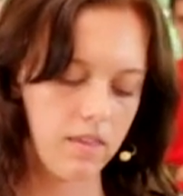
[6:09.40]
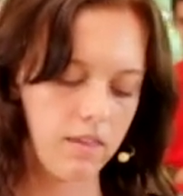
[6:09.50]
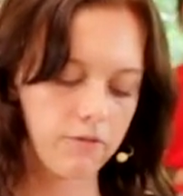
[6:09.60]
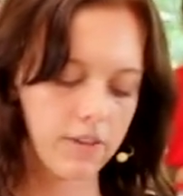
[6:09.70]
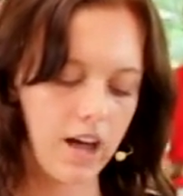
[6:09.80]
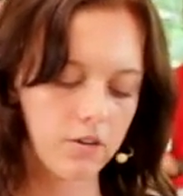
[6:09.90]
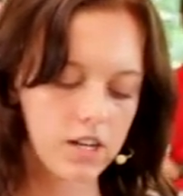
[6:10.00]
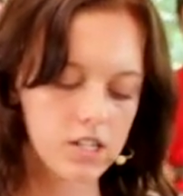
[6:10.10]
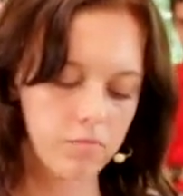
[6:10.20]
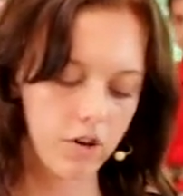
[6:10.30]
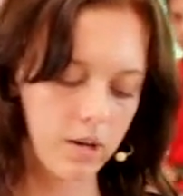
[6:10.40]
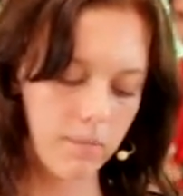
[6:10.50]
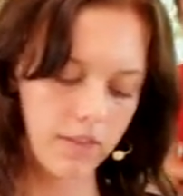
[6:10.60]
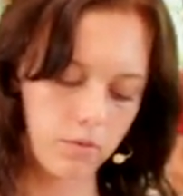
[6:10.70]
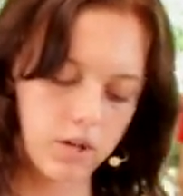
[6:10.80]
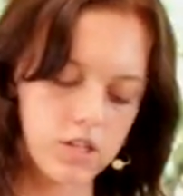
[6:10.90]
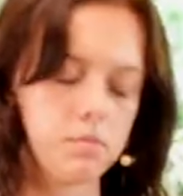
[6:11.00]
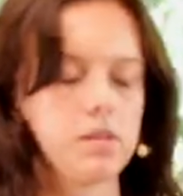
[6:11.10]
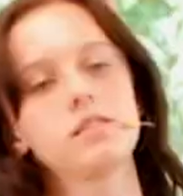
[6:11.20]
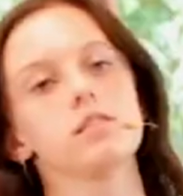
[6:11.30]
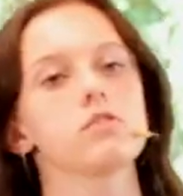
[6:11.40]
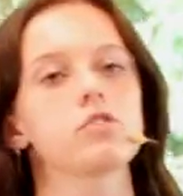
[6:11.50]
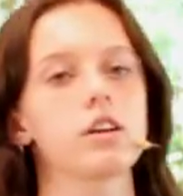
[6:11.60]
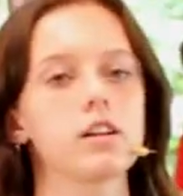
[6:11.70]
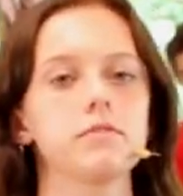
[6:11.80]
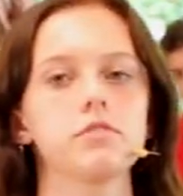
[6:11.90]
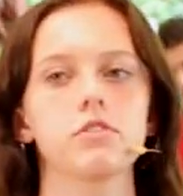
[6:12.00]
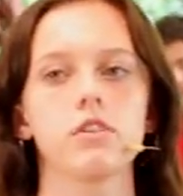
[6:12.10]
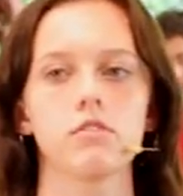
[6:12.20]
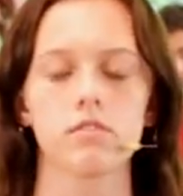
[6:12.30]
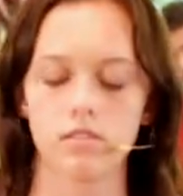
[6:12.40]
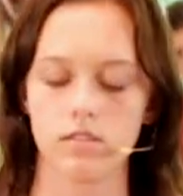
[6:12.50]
The flower is broken by the words, but still strong enough to grow.